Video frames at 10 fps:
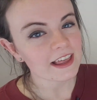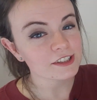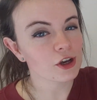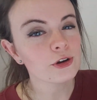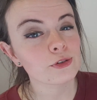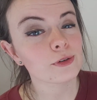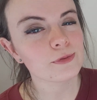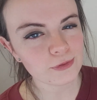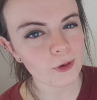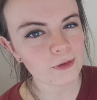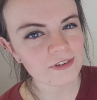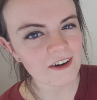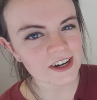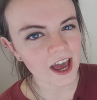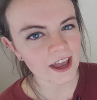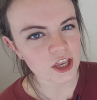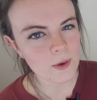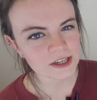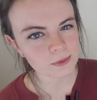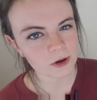that's 104 Fahrenheit
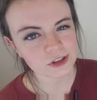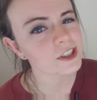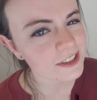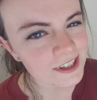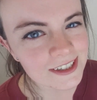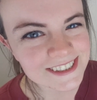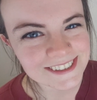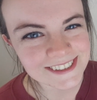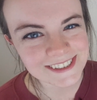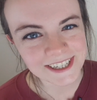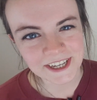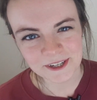US watchers, I still see